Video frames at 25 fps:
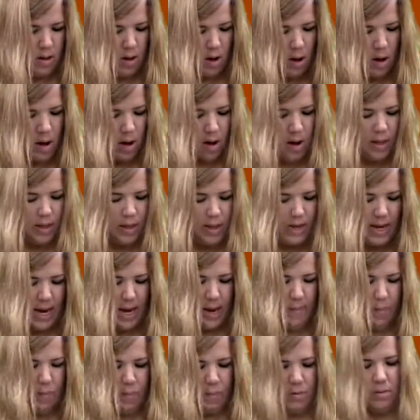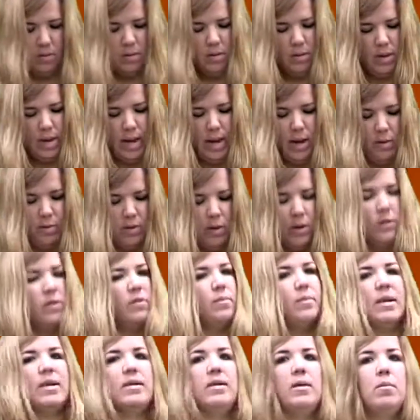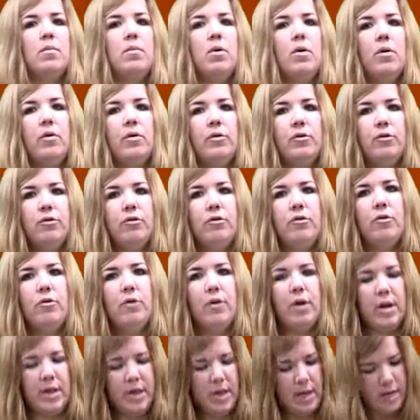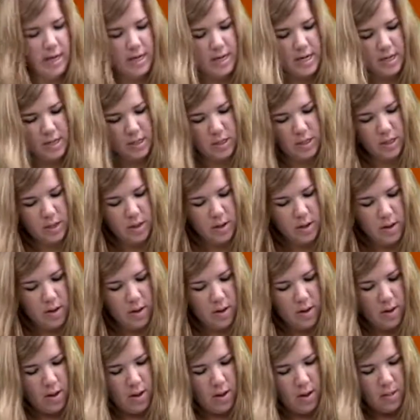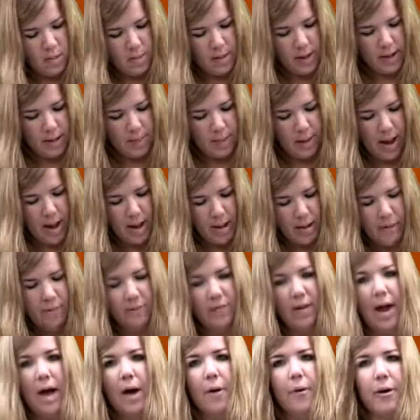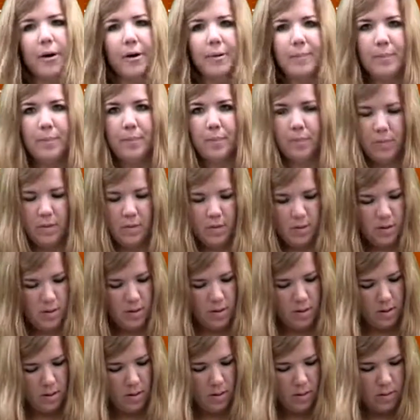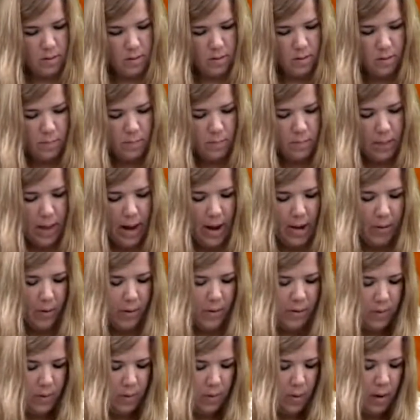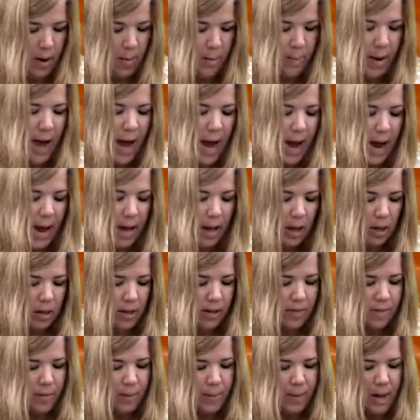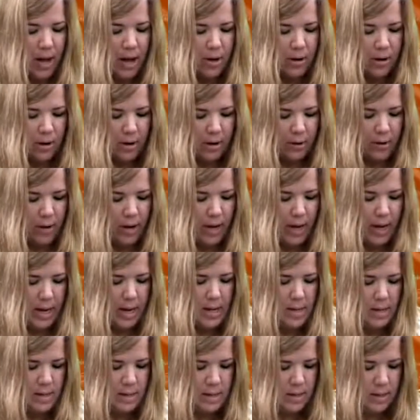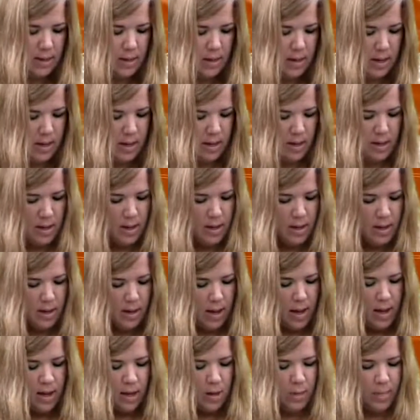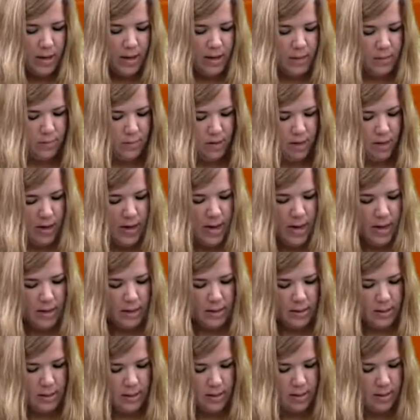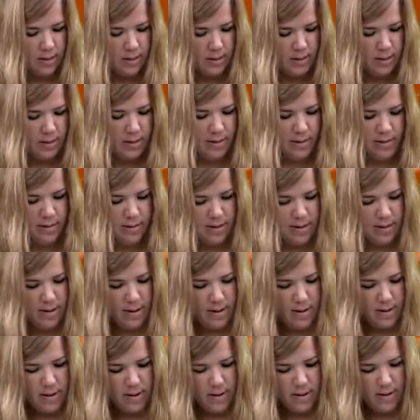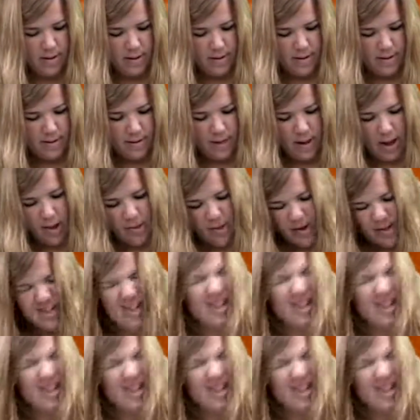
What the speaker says: on the table. They don't use mixing bowls or anything. They just make a pile of flour, a pile of your powder ingredients, and you mix with your hands. I always